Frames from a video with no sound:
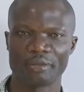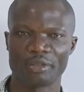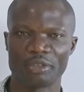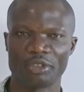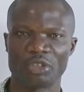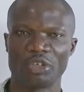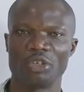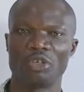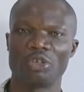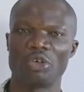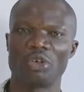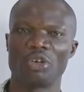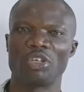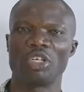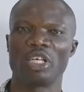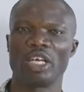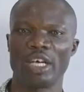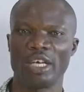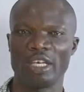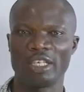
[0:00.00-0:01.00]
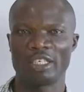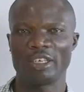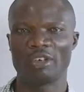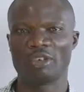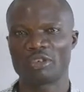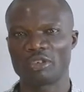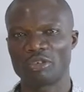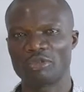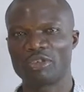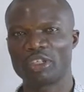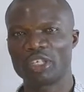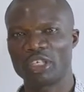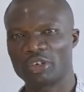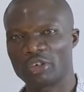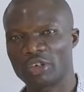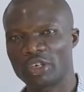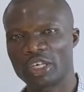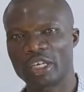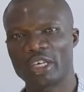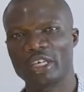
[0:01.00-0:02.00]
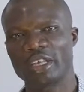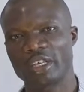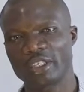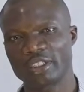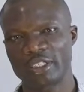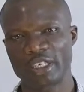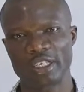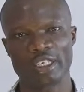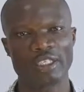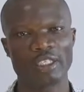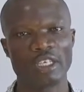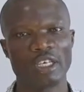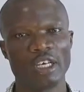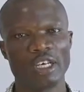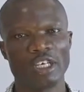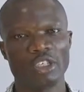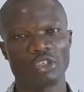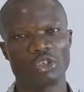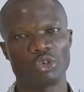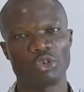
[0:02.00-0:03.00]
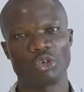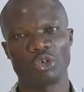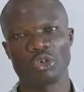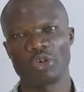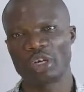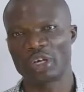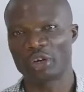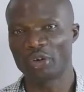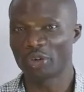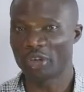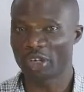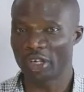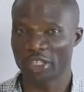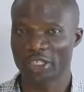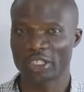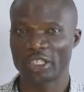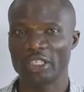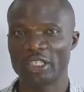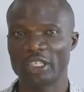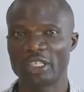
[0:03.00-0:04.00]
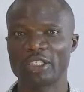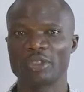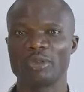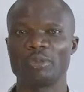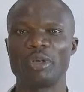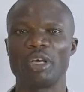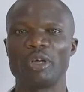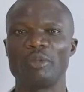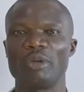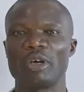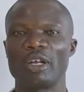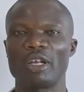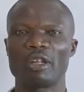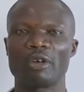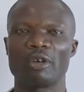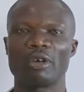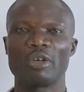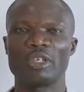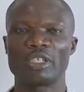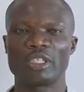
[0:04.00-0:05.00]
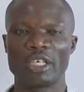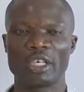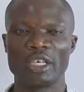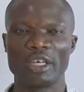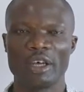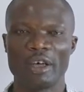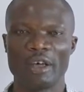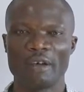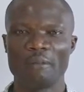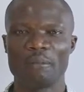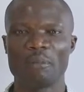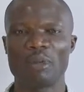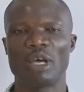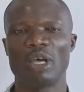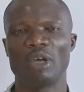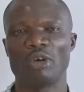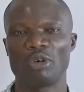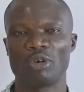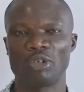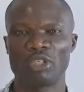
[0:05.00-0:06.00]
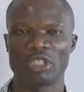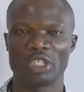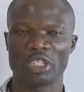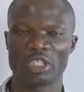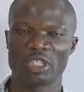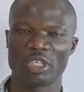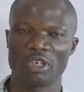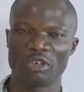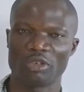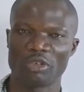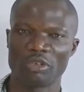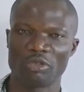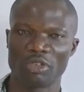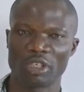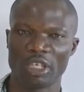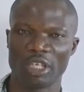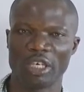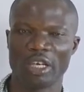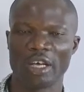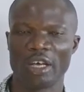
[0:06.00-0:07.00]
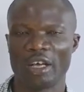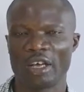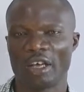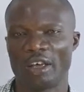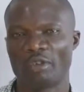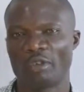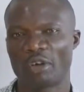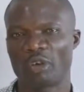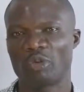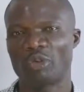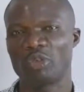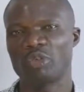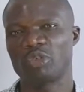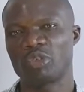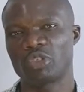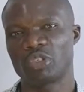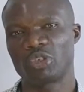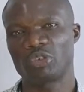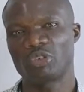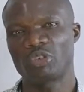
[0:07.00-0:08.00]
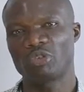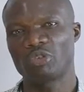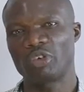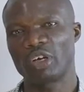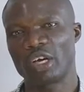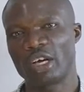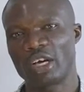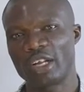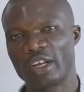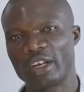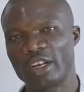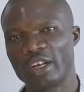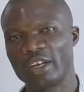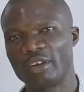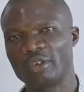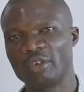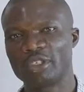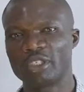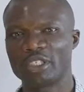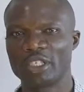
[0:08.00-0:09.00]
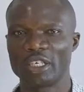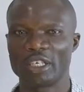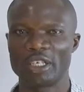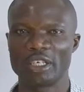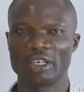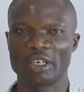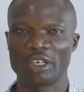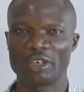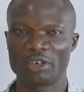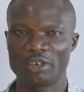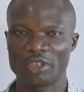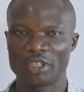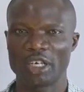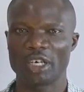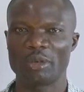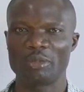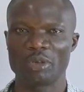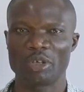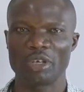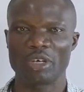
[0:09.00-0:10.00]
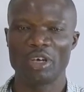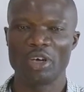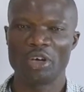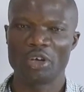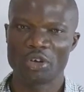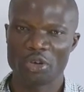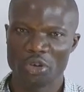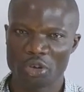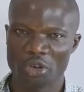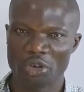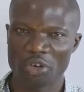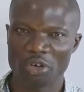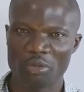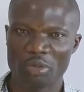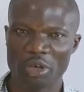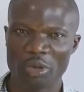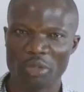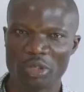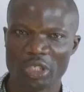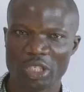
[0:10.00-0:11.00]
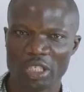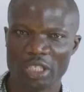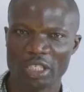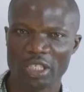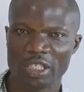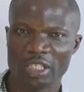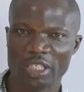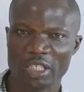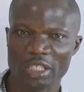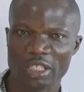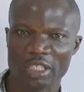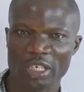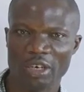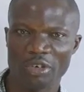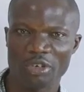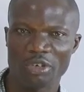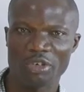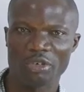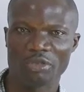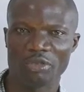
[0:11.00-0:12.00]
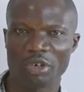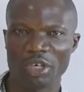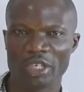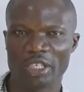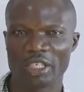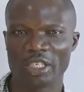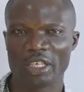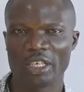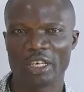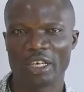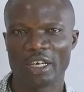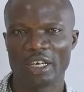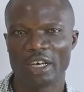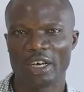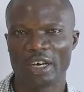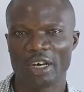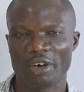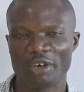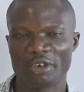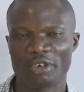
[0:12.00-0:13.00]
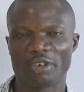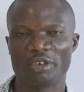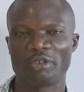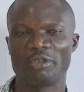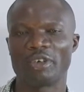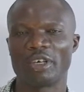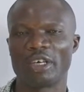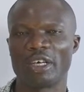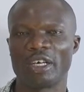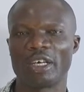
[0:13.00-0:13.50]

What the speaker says: So you got 8 out of 10. Okay, that's nice. So you are looking at such things. Maybe another one will say, me, I got 6 out of 10. If a quiz was out of 100, we say, and you tell me you got maybe 66 out of what? Out of